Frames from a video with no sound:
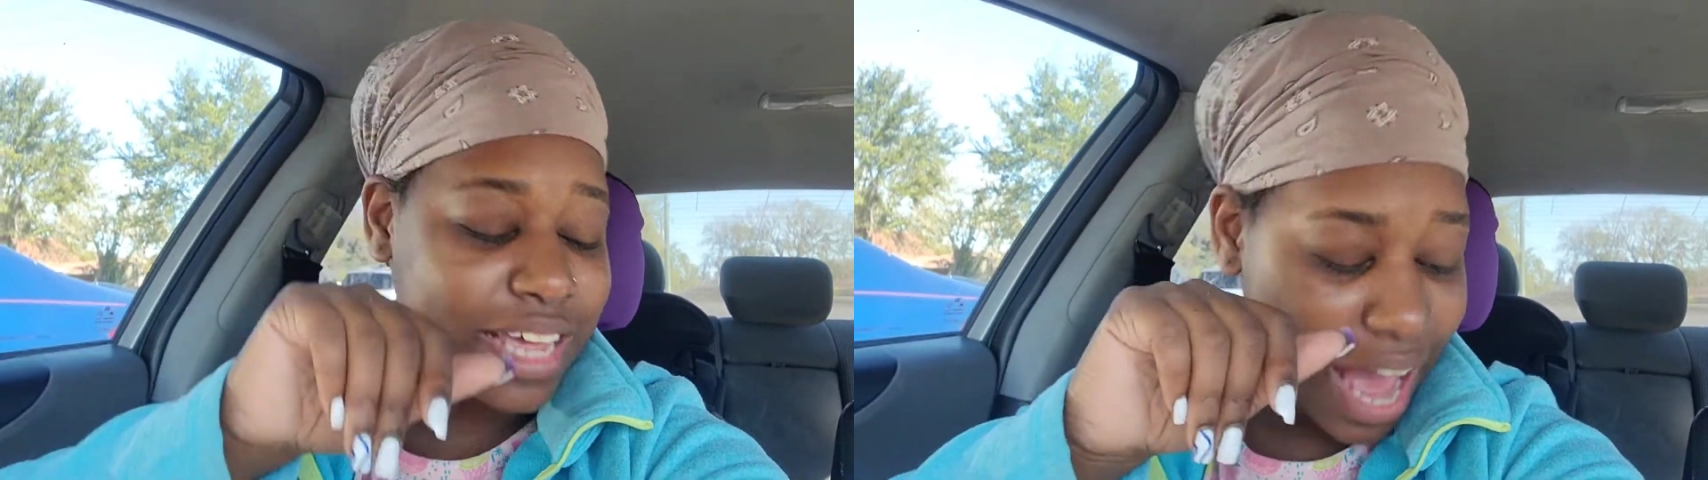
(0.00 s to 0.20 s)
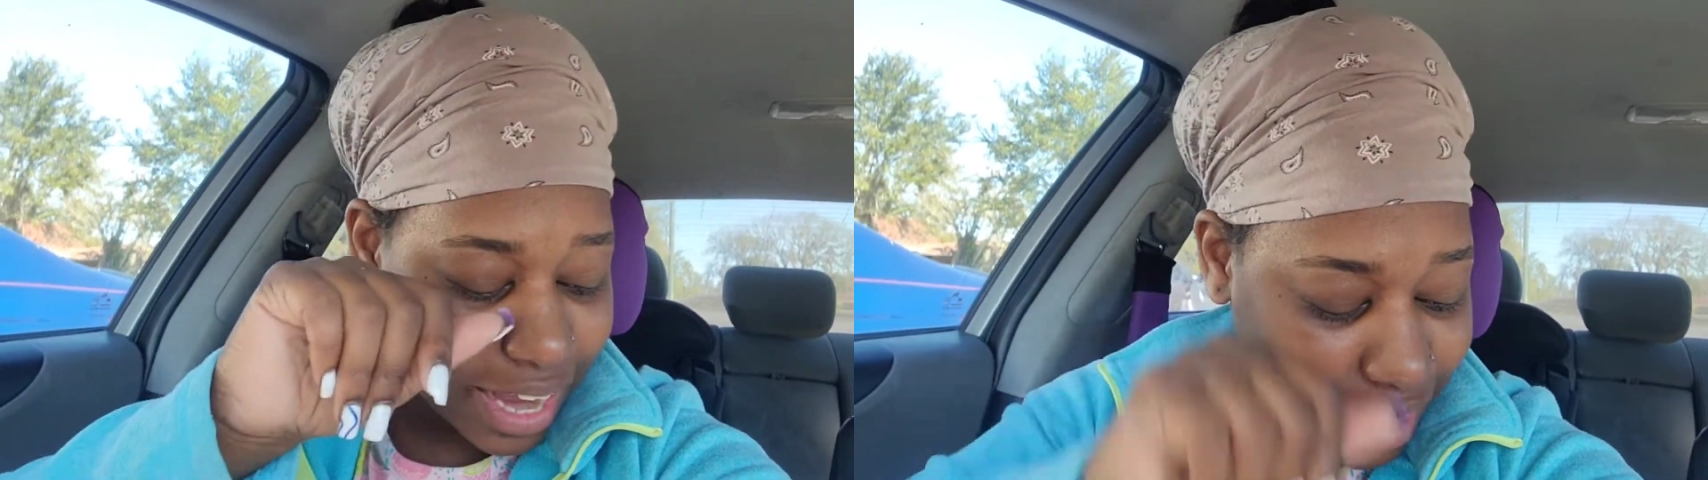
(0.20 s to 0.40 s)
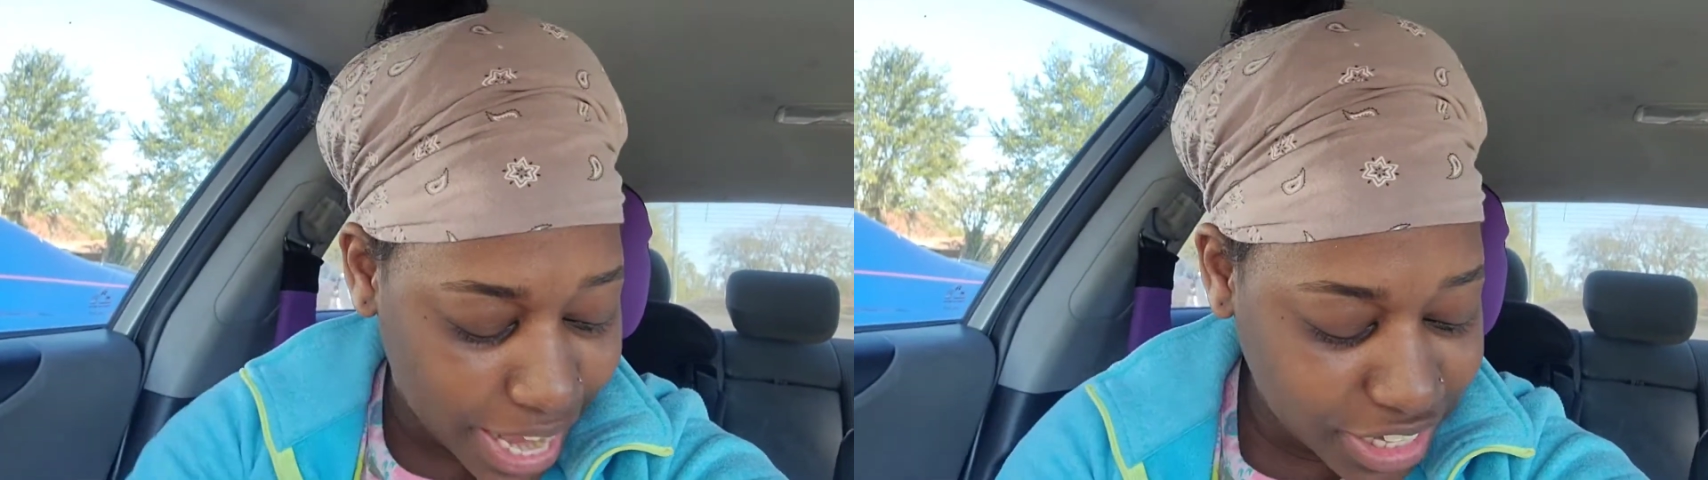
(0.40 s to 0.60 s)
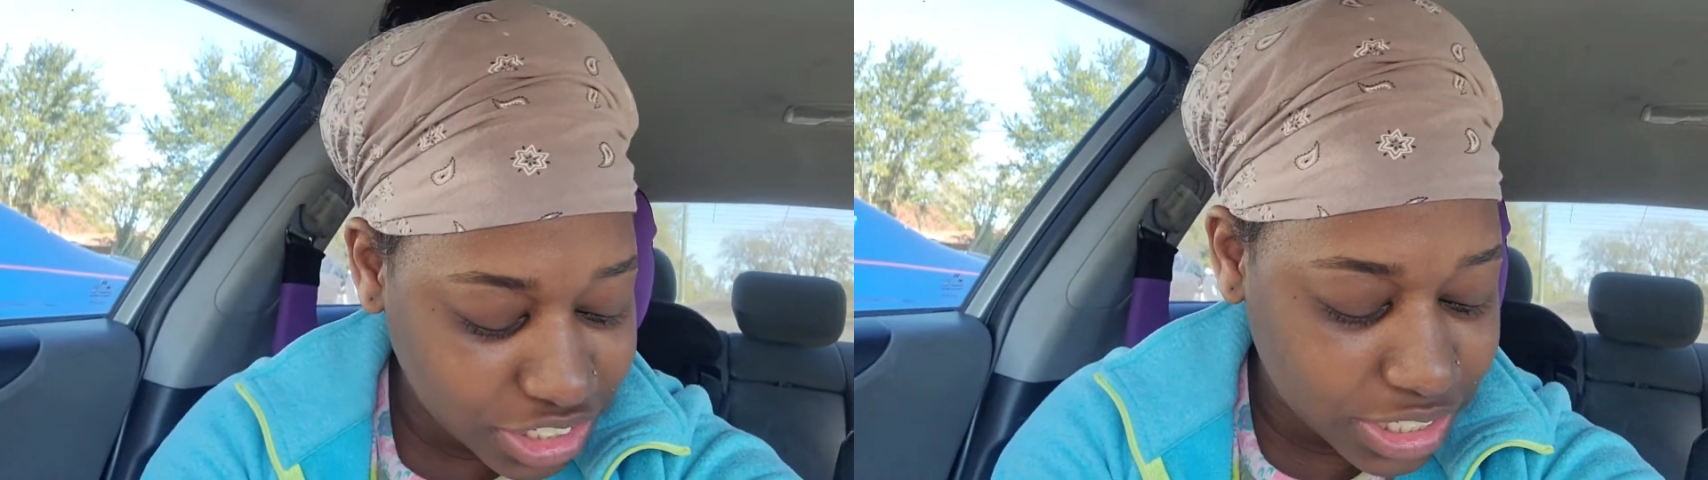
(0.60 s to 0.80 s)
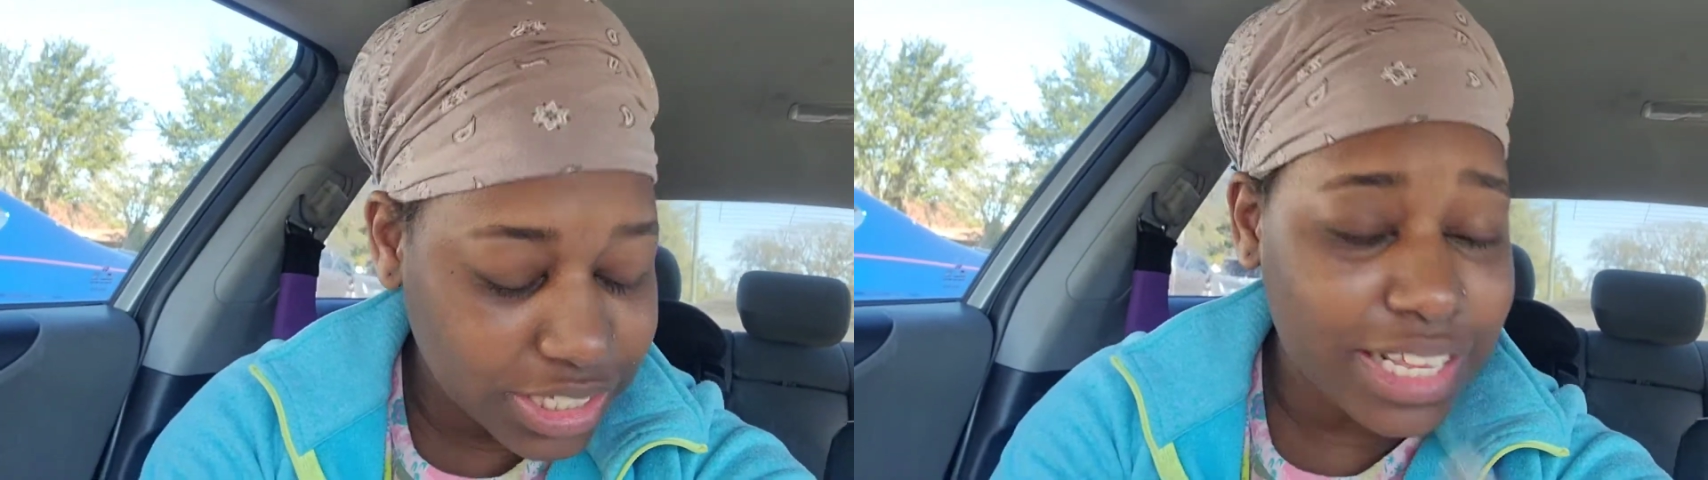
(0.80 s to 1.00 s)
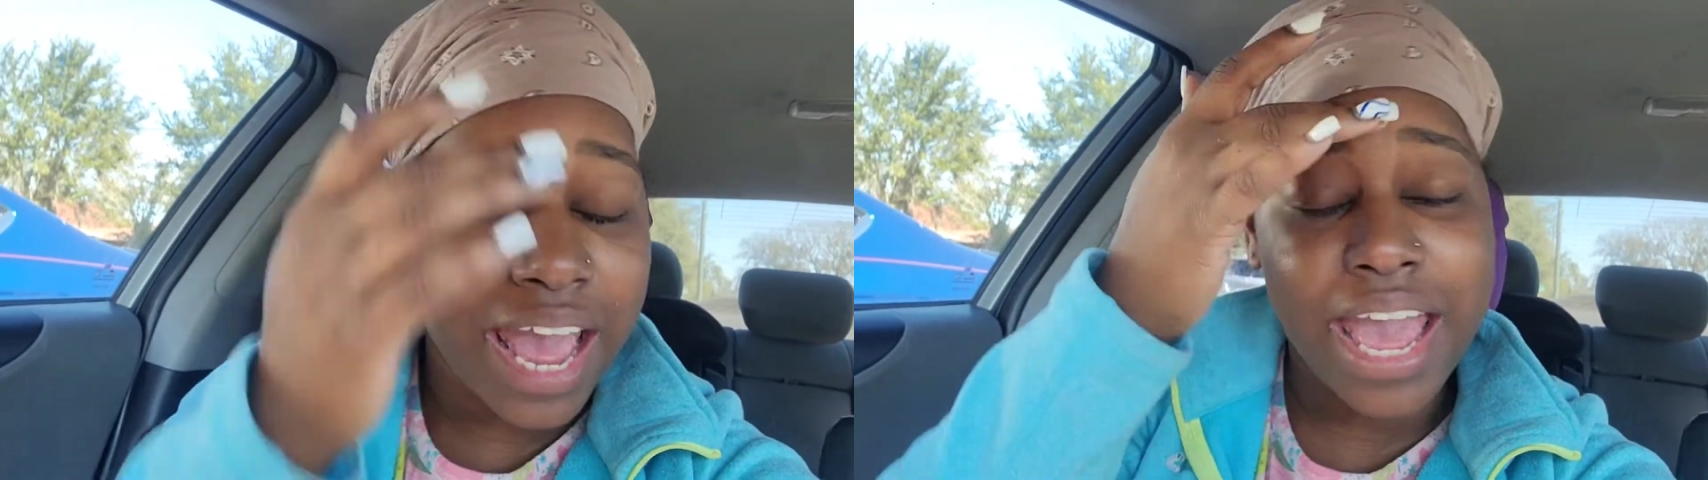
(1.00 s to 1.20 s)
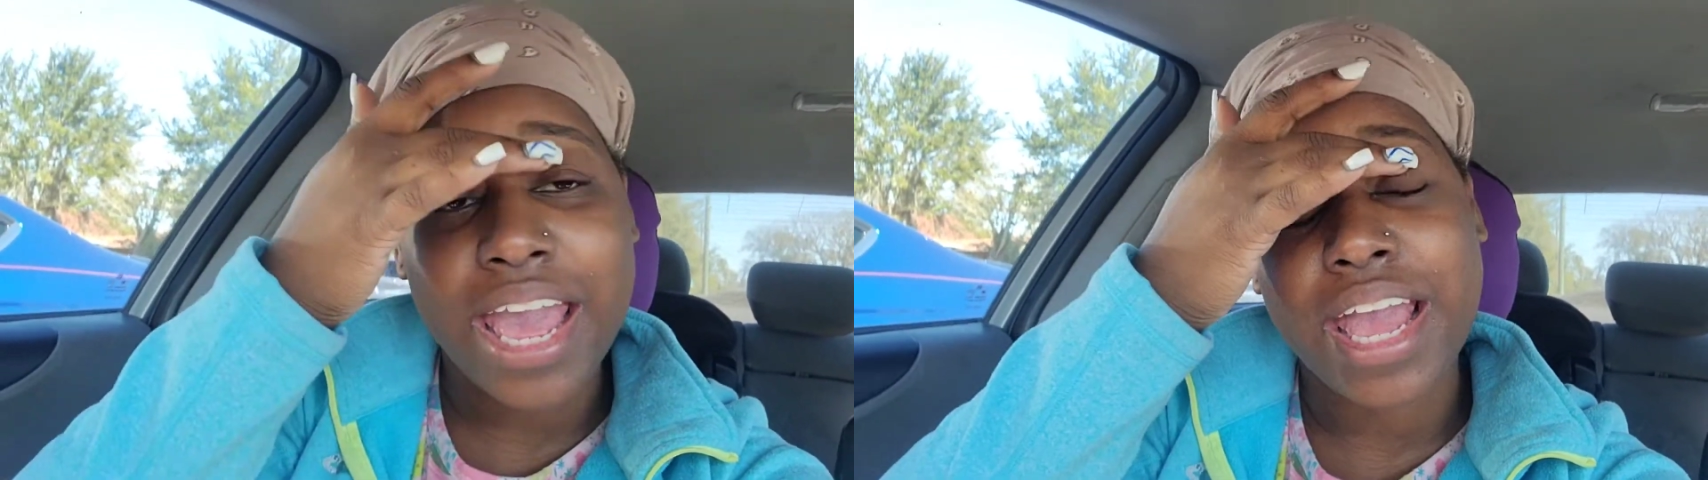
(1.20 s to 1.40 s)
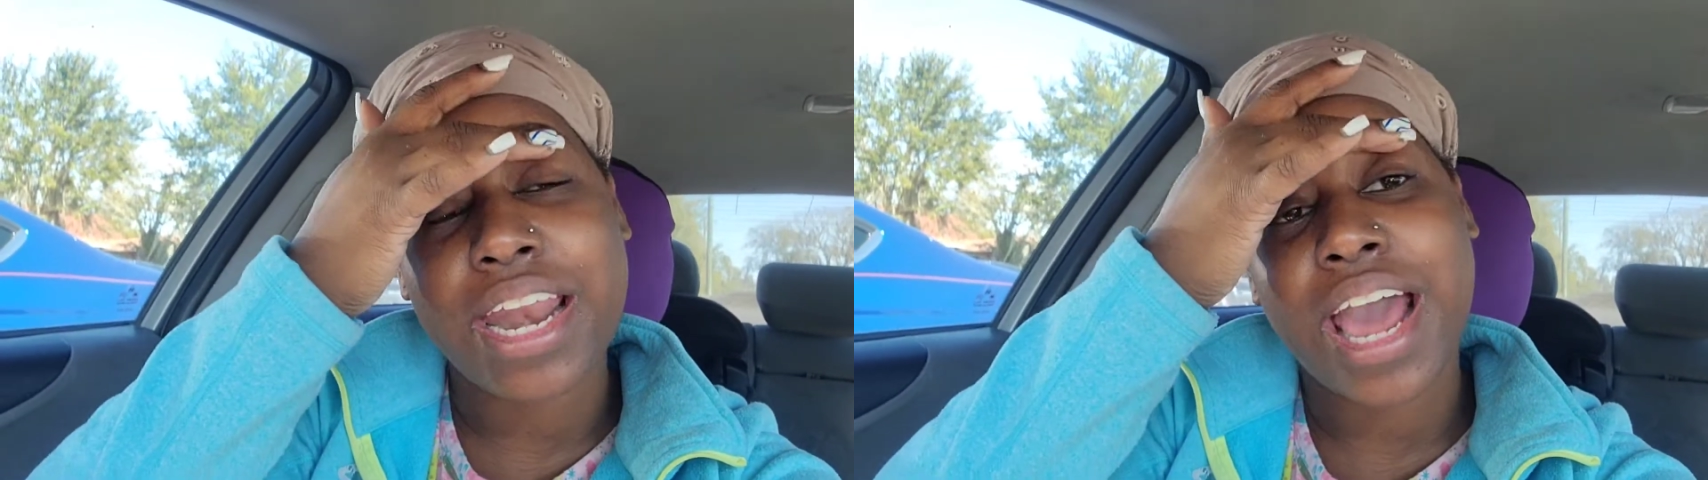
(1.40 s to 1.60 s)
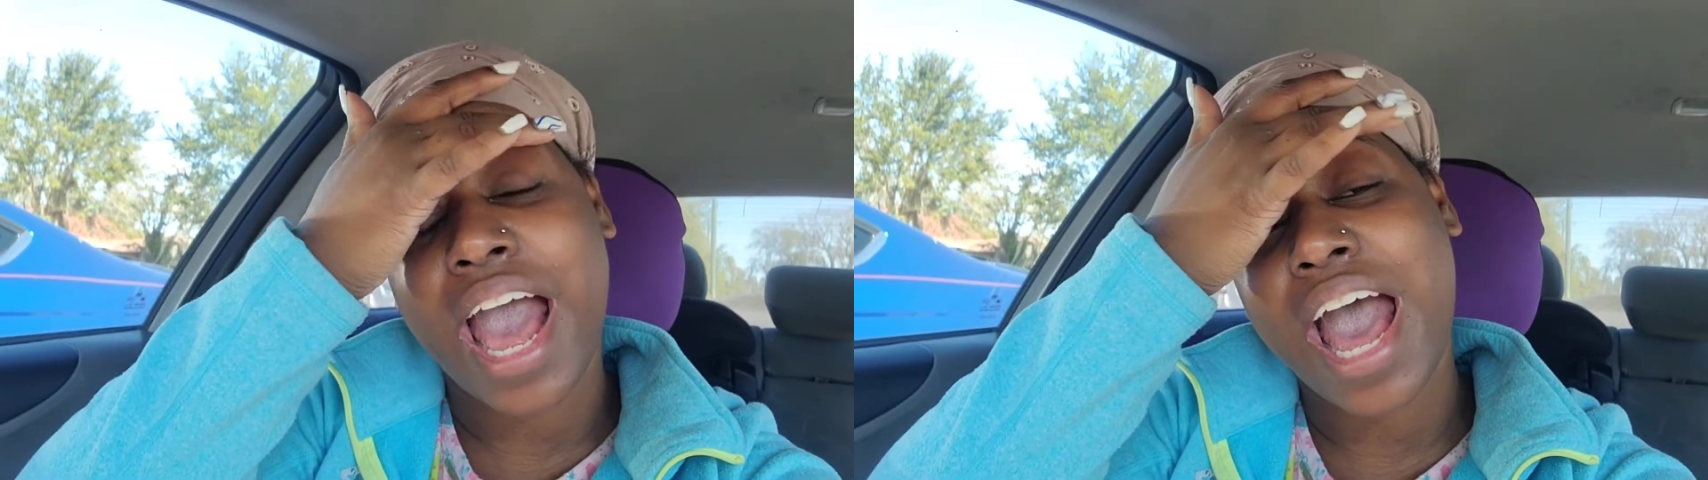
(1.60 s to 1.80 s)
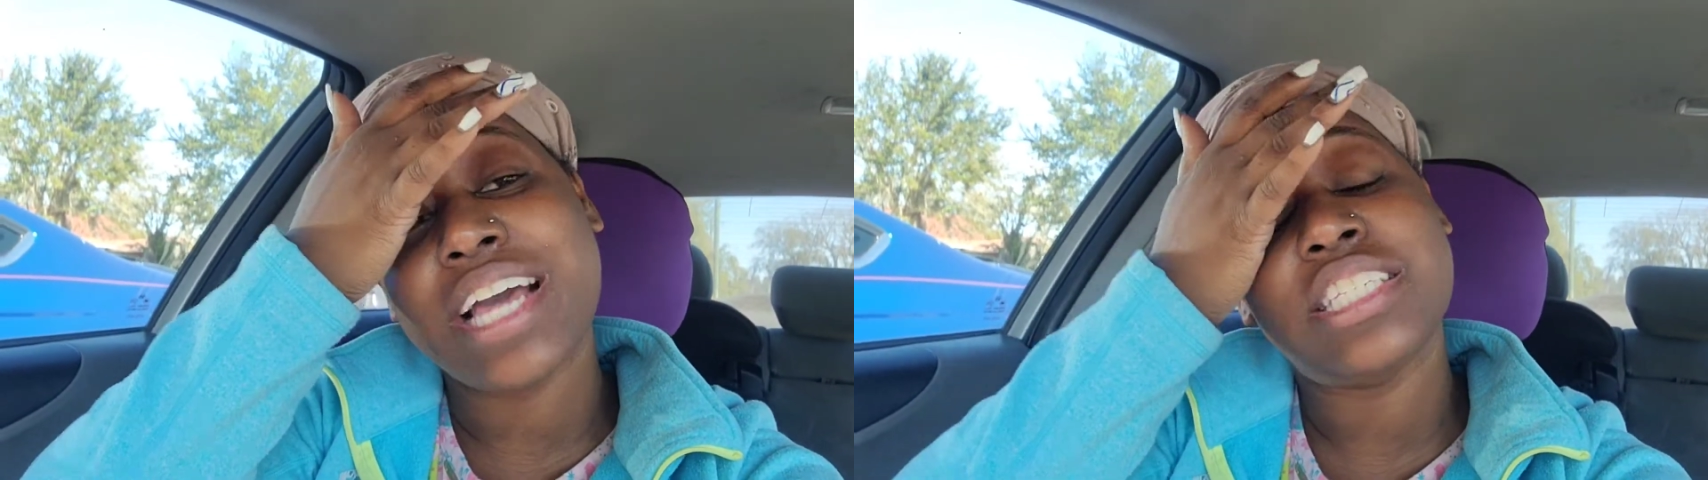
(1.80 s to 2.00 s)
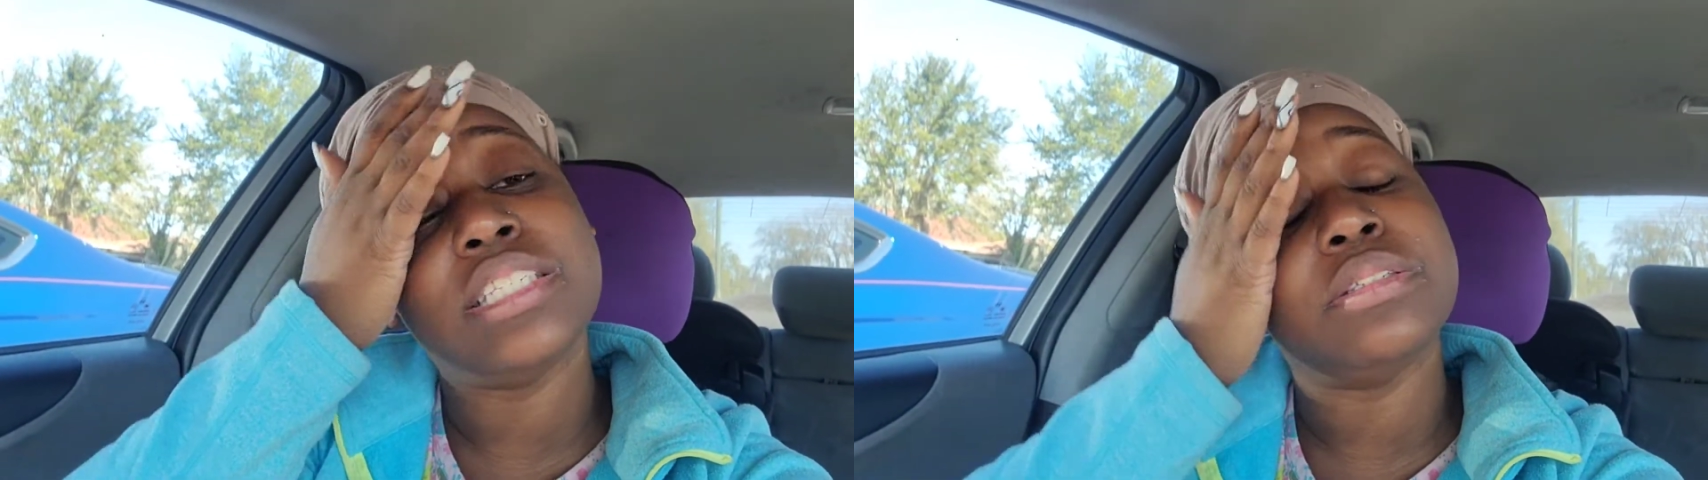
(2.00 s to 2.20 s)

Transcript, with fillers: calculations and I